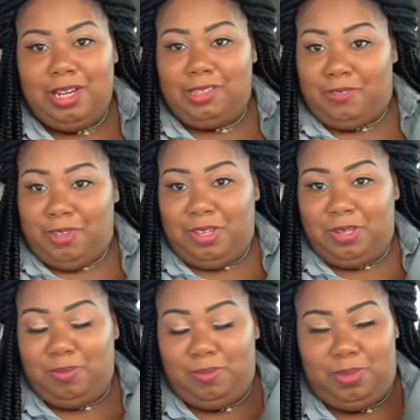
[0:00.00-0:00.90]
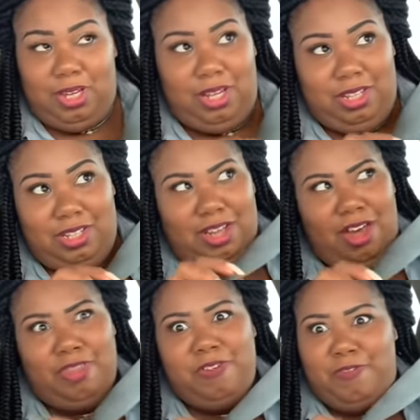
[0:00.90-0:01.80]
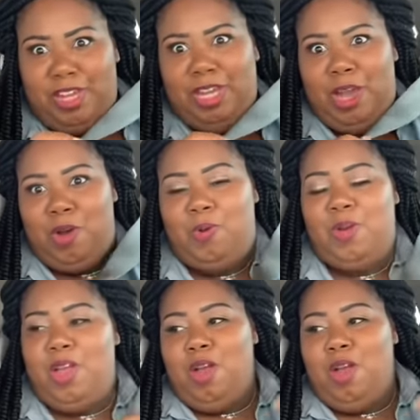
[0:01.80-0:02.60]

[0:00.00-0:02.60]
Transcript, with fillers: other the other other video